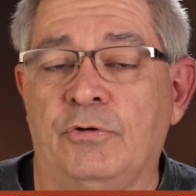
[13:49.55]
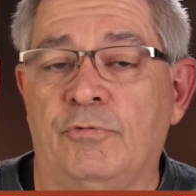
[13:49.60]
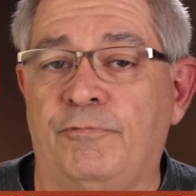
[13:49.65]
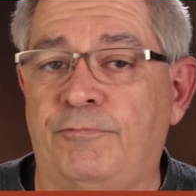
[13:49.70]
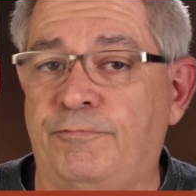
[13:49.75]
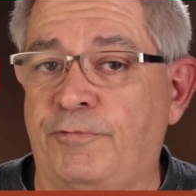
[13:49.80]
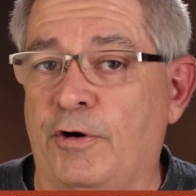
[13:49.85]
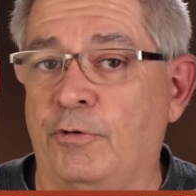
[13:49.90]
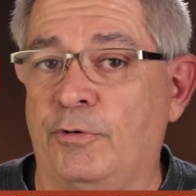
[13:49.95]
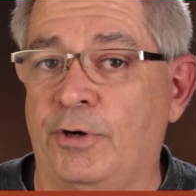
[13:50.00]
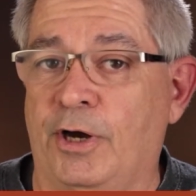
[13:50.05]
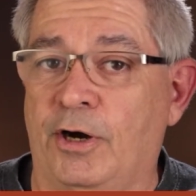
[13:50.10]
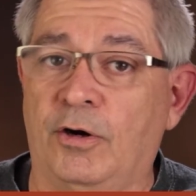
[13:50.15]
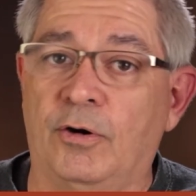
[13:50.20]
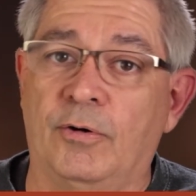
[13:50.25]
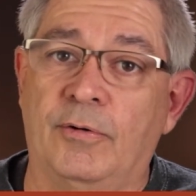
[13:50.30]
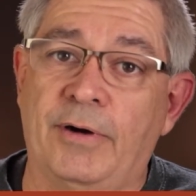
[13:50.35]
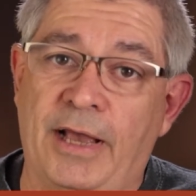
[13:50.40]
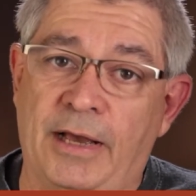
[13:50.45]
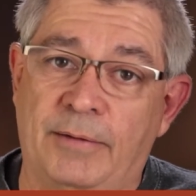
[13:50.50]

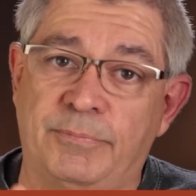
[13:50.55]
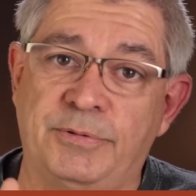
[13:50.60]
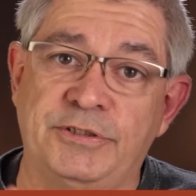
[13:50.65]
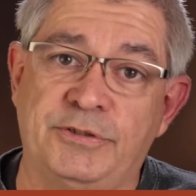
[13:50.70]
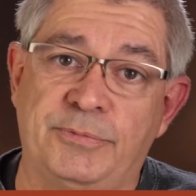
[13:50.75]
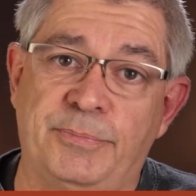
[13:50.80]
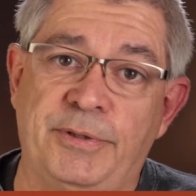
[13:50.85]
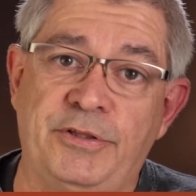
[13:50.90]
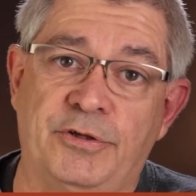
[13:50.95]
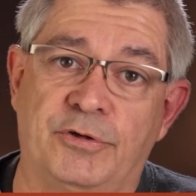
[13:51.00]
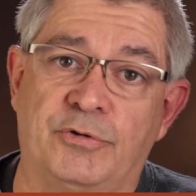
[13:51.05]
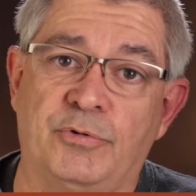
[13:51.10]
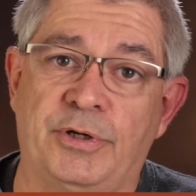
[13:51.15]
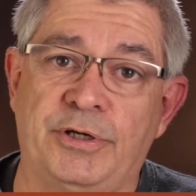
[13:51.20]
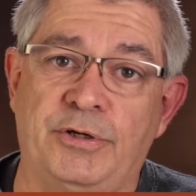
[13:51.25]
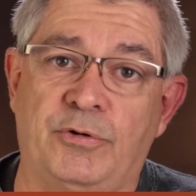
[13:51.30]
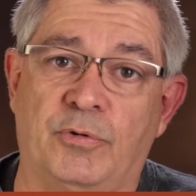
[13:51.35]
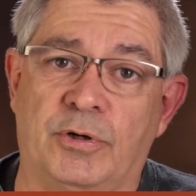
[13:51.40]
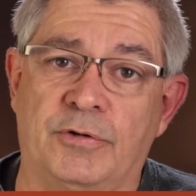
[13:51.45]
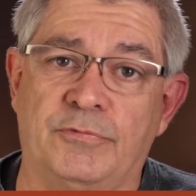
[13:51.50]
Phono happens to be the
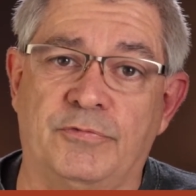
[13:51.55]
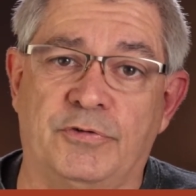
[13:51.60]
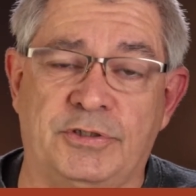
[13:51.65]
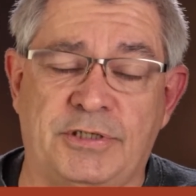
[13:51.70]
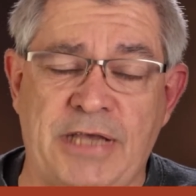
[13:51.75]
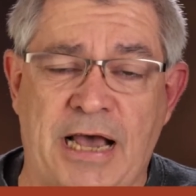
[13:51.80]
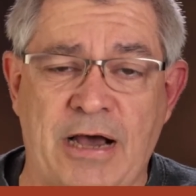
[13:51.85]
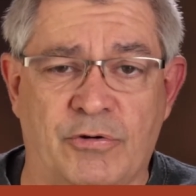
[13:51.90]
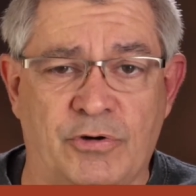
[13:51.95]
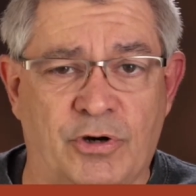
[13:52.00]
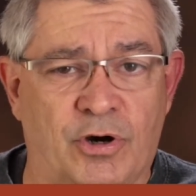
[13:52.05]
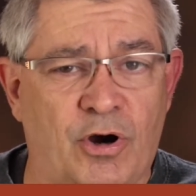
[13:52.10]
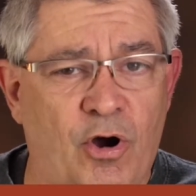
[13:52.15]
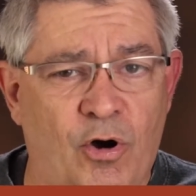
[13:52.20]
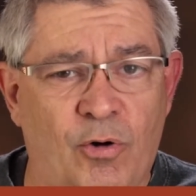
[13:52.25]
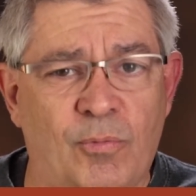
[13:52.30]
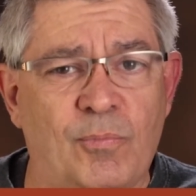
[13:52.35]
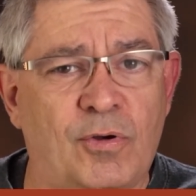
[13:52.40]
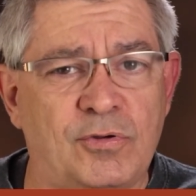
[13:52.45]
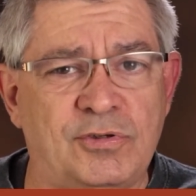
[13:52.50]
Greek word for sound, or
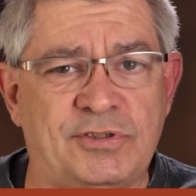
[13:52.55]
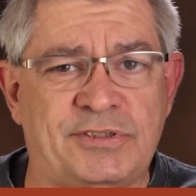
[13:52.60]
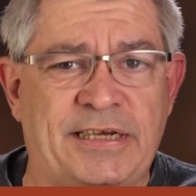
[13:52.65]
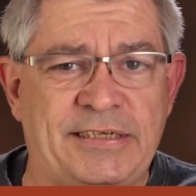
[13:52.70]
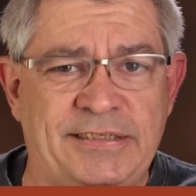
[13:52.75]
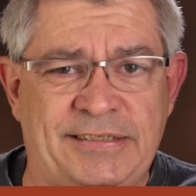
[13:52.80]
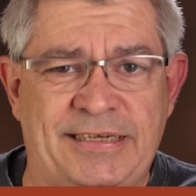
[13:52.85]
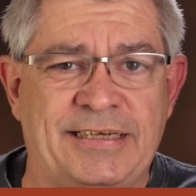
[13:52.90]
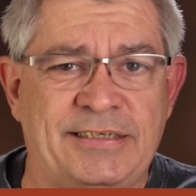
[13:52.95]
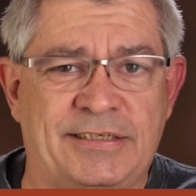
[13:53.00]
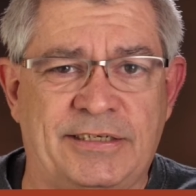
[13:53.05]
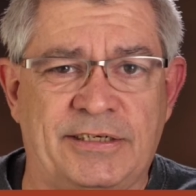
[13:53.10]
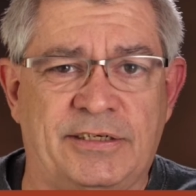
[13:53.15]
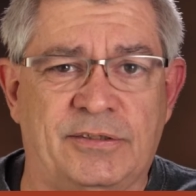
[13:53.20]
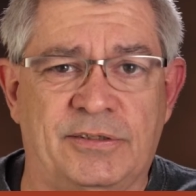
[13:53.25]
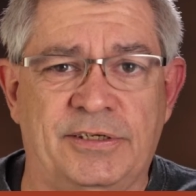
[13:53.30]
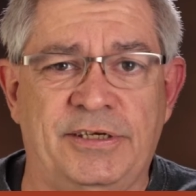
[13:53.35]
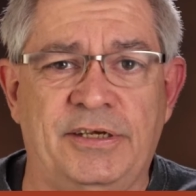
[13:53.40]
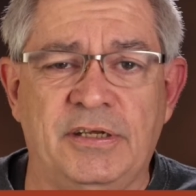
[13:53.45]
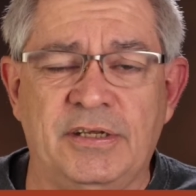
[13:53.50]
almost
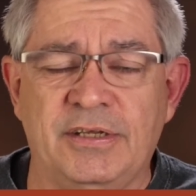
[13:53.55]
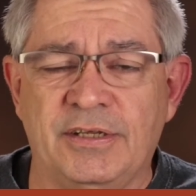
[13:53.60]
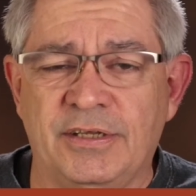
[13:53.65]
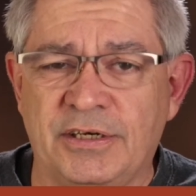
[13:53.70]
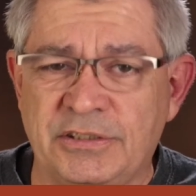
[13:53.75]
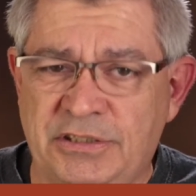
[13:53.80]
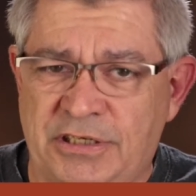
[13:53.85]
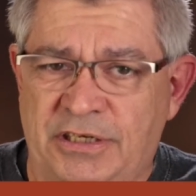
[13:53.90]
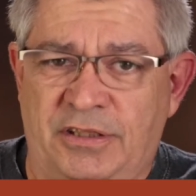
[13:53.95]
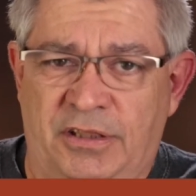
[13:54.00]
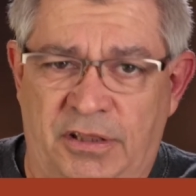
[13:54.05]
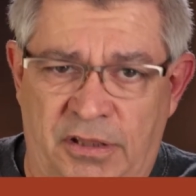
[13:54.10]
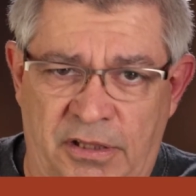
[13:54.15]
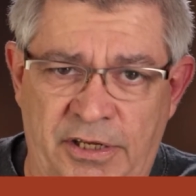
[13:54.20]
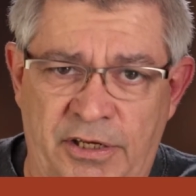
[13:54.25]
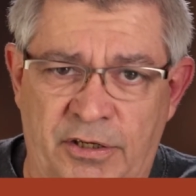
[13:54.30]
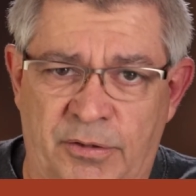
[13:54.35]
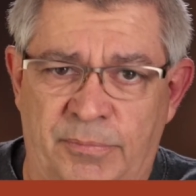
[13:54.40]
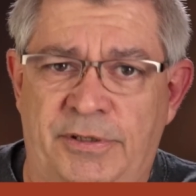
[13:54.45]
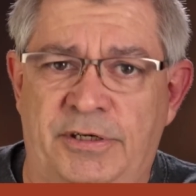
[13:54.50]
identically. There's a
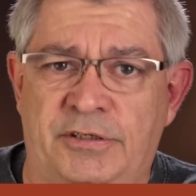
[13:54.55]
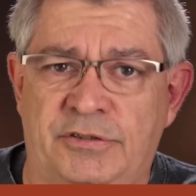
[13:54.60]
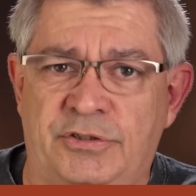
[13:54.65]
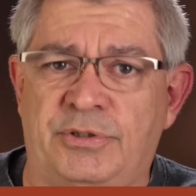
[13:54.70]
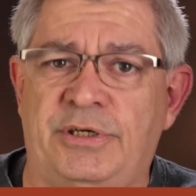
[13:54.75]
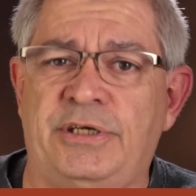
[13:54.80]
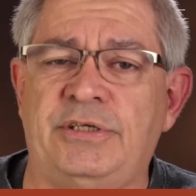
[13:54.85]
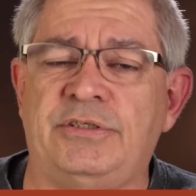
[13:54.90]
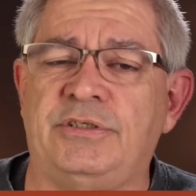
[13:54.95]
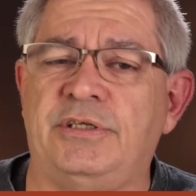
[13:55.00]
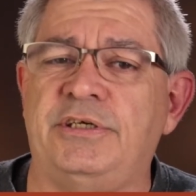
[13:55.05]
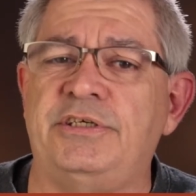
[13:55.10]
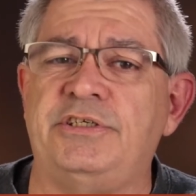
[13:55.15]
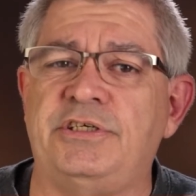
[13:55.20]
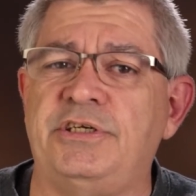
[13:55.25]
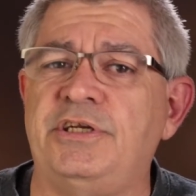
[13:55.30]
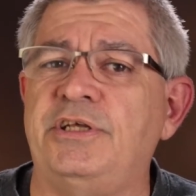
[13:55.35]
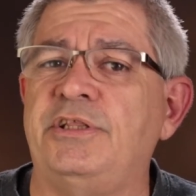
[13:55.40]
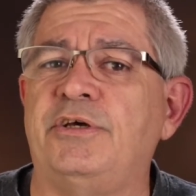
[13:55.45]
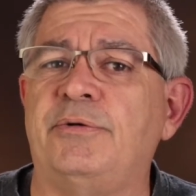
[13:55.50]
little bit of
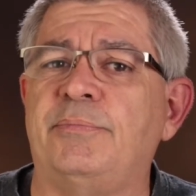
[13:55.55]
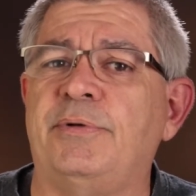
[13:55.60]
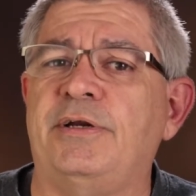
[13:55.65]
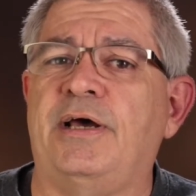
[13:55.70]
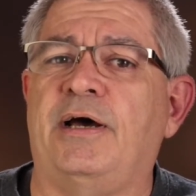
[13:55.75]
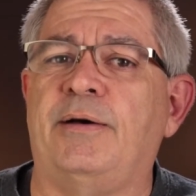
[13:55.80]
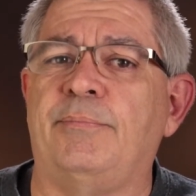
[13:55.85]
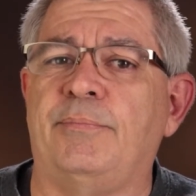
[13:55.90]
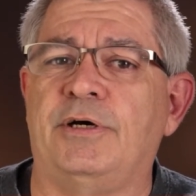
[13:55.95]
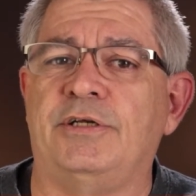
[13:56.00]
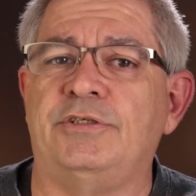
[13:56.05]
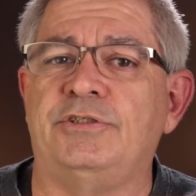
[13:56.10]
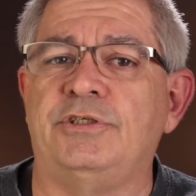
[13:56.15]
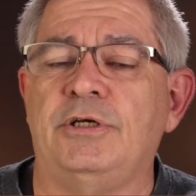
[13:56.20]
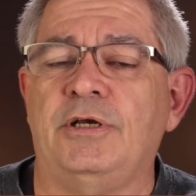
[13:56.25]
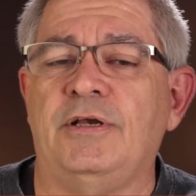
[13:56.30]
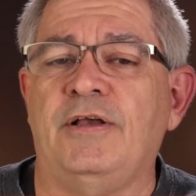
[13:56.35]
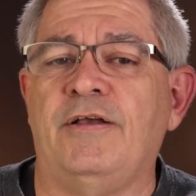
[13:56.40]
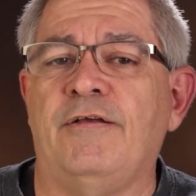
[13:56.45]
translation in there, but not much.